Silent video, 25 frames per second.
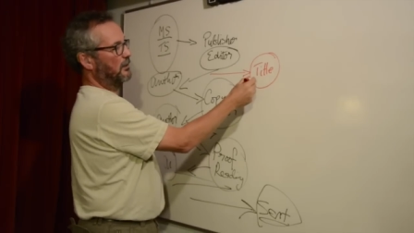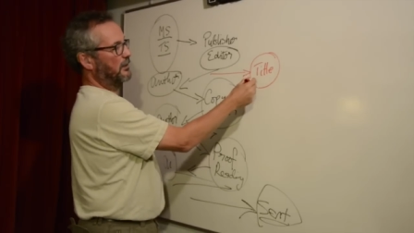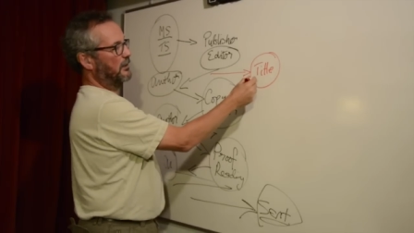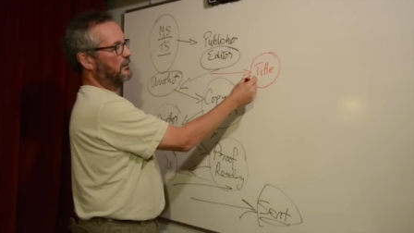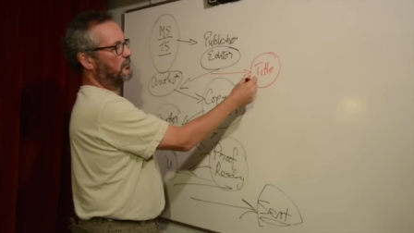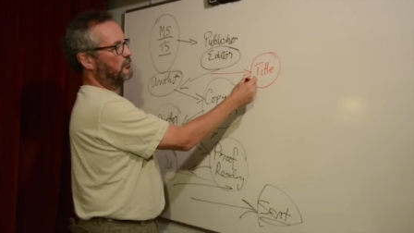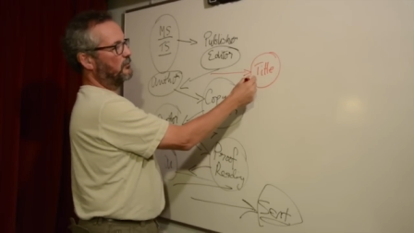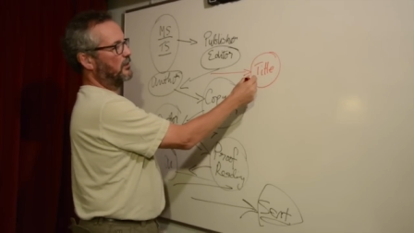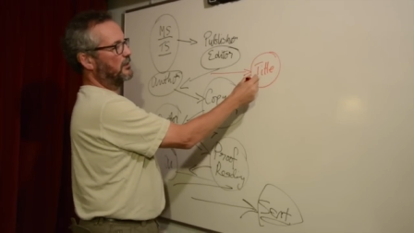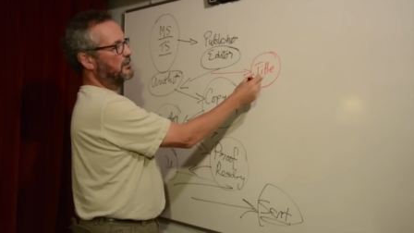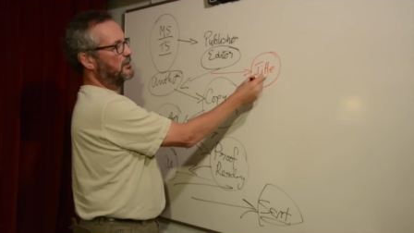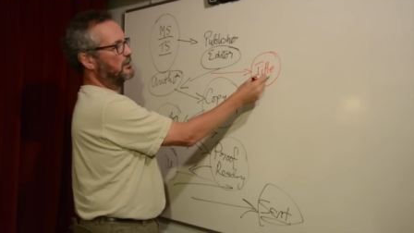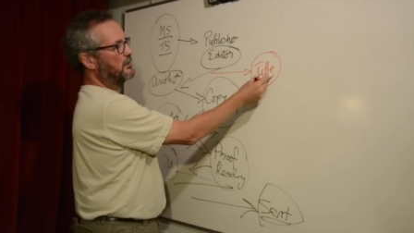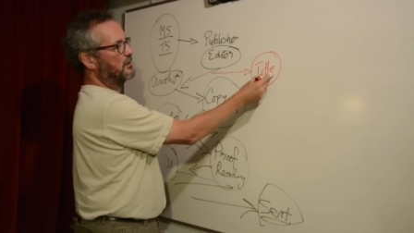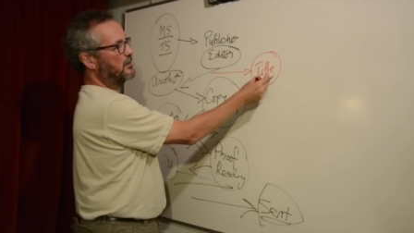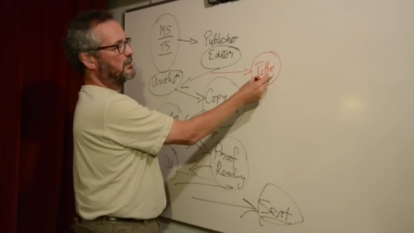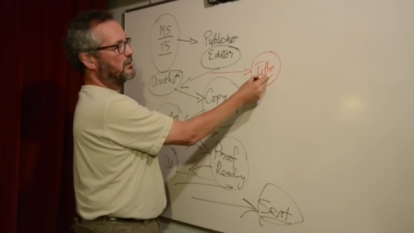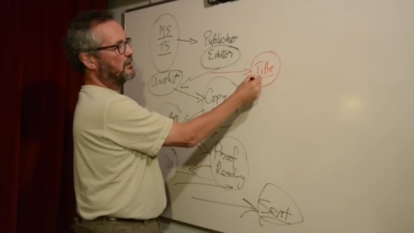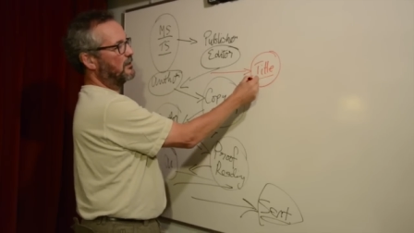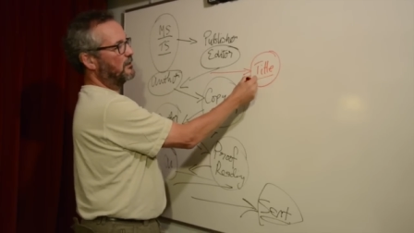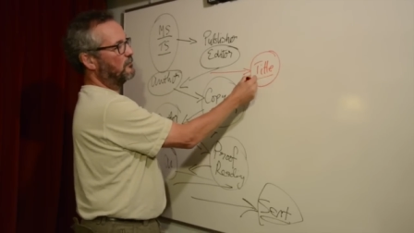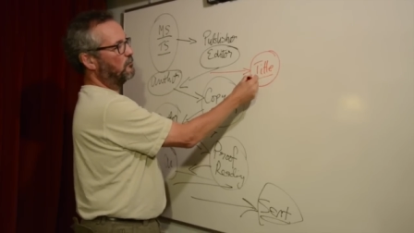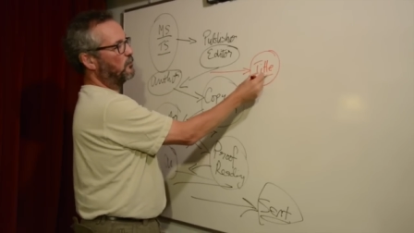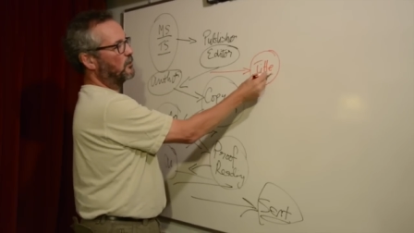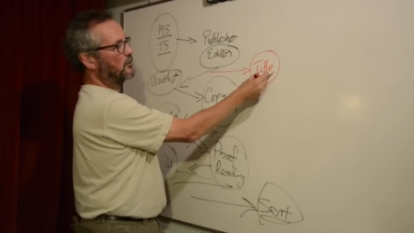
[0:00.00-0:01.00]
while they try to
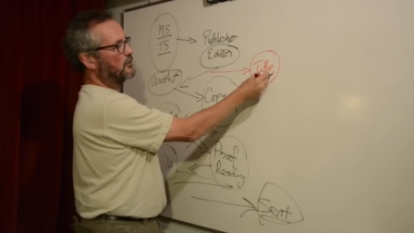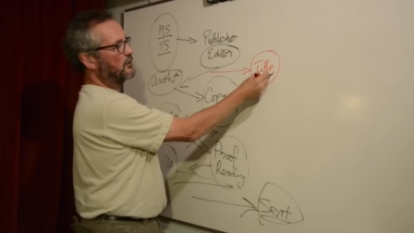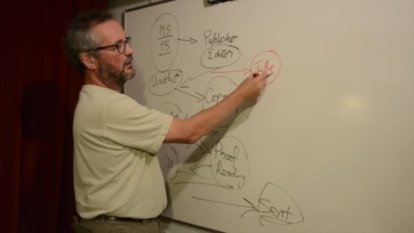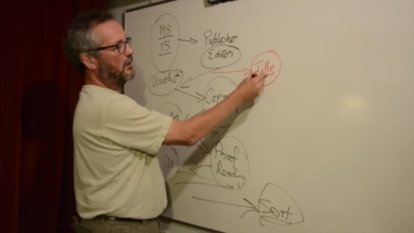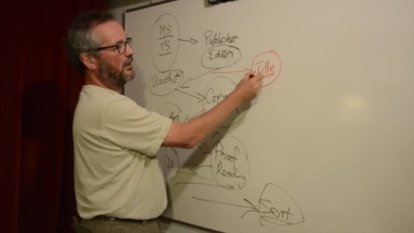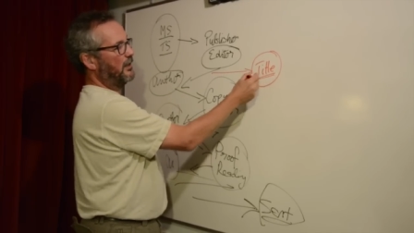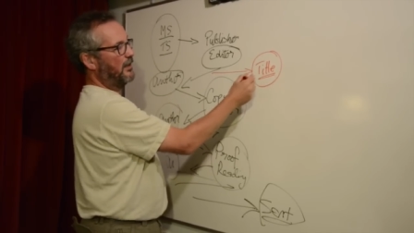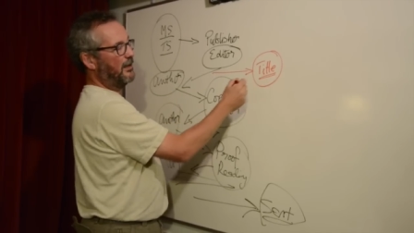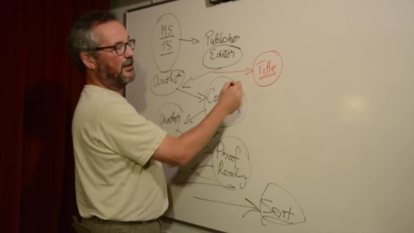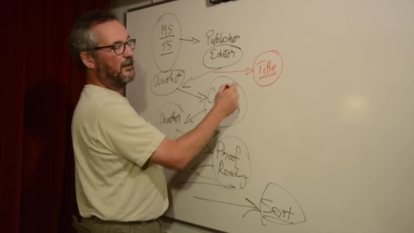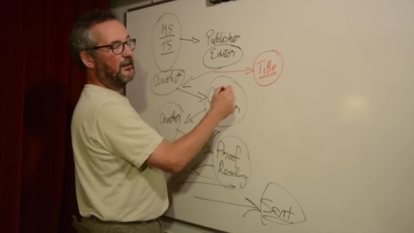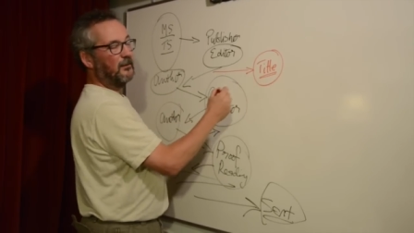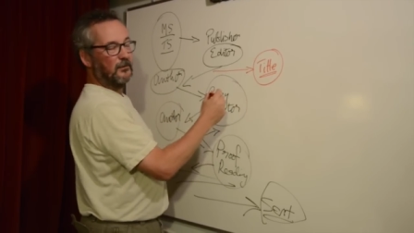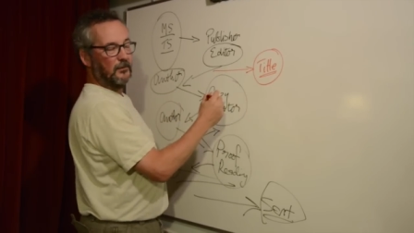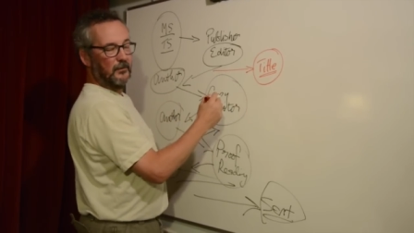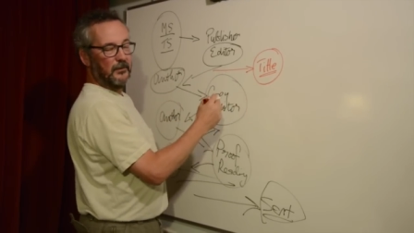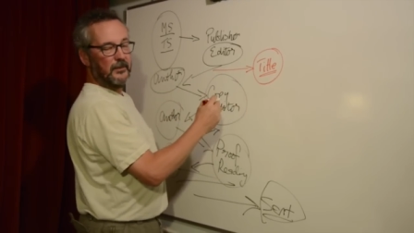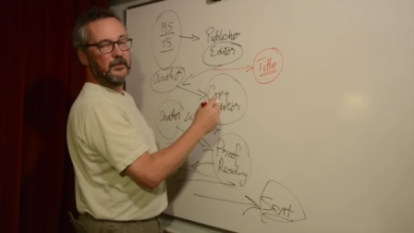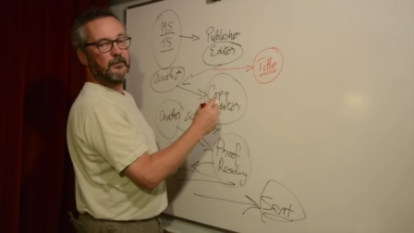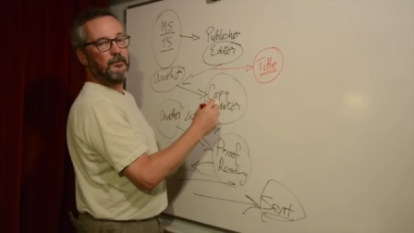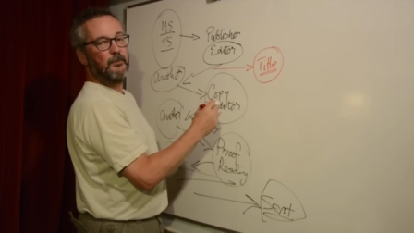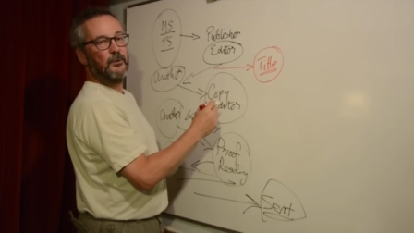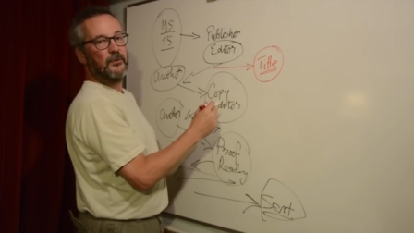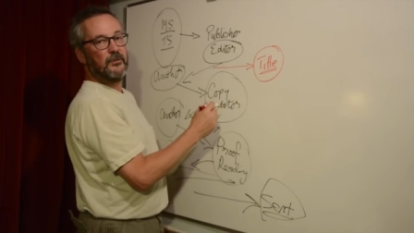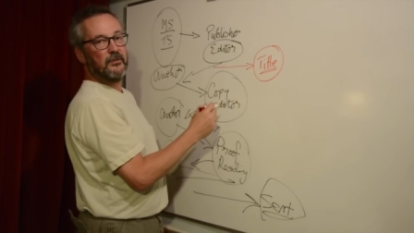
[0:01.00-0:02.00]
decide what the hell
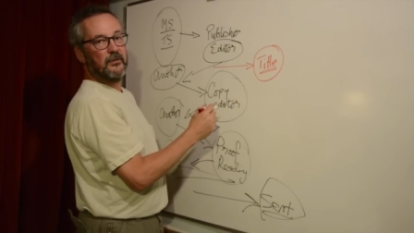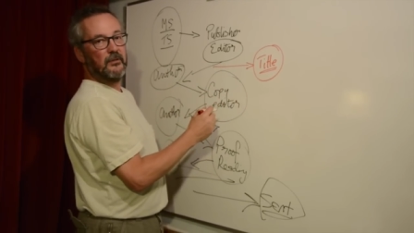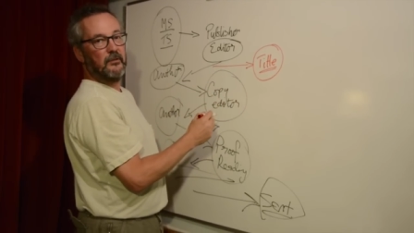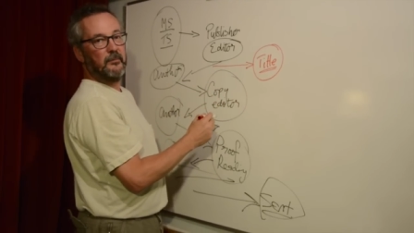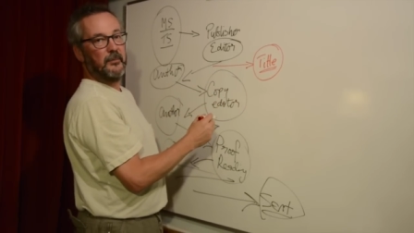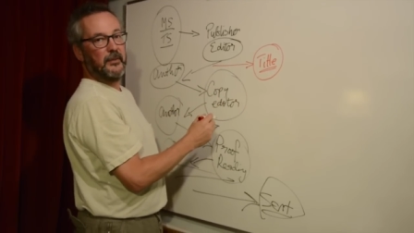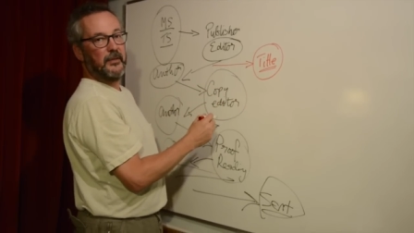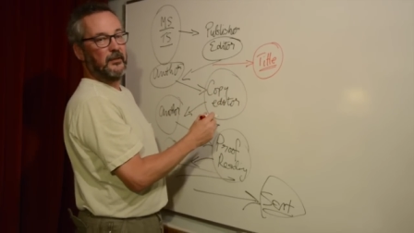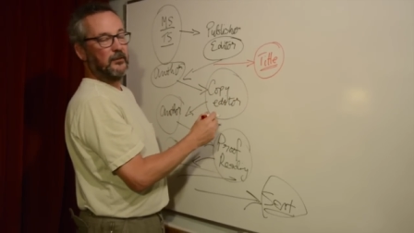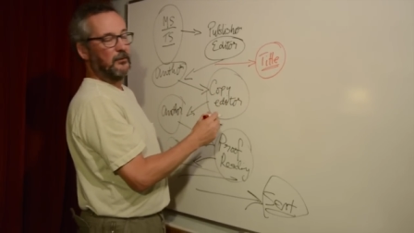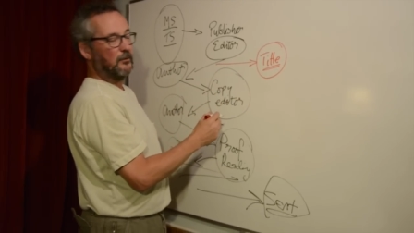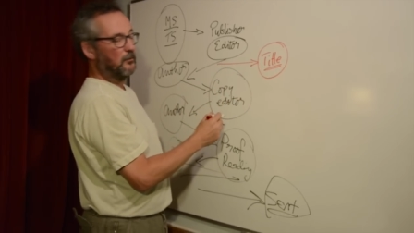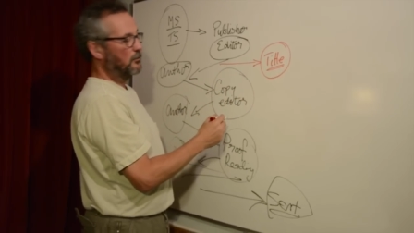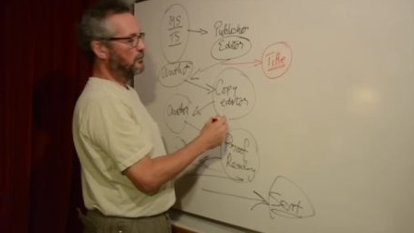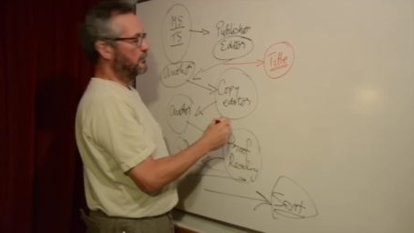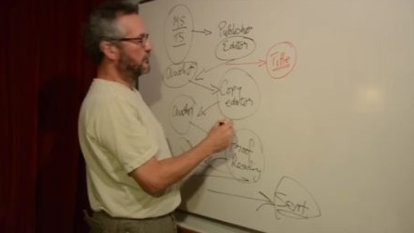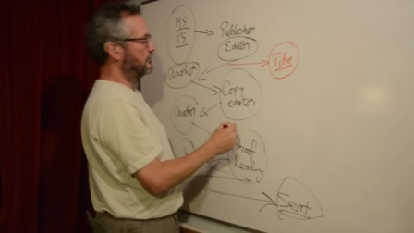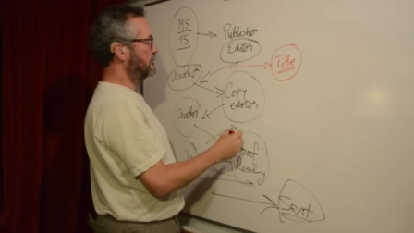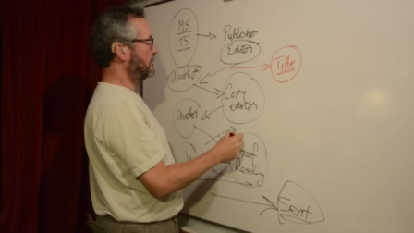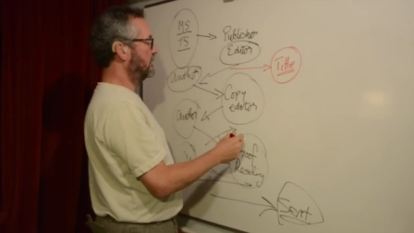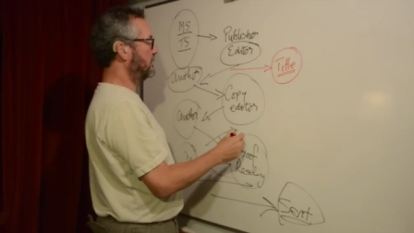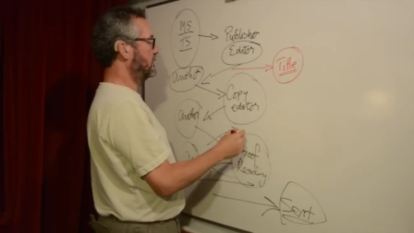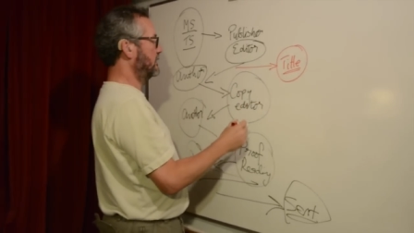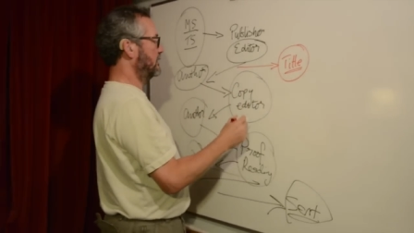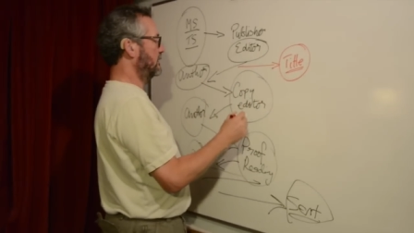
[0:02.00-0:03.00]
this book's going to be
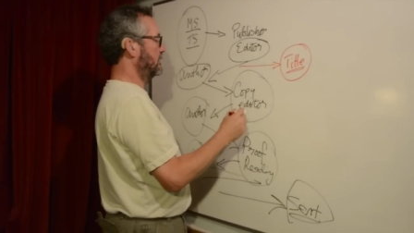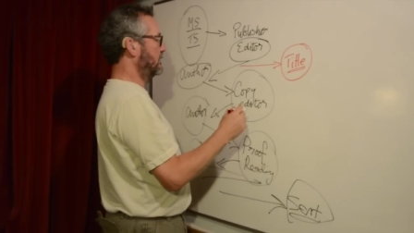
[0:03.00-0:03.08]
called.